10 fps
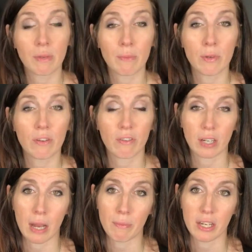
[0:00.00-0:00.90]
be a beautiful
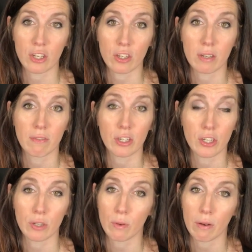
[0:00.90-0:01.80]
combination of the
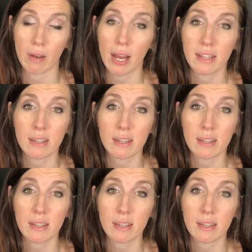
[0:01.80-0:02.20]
two, all right?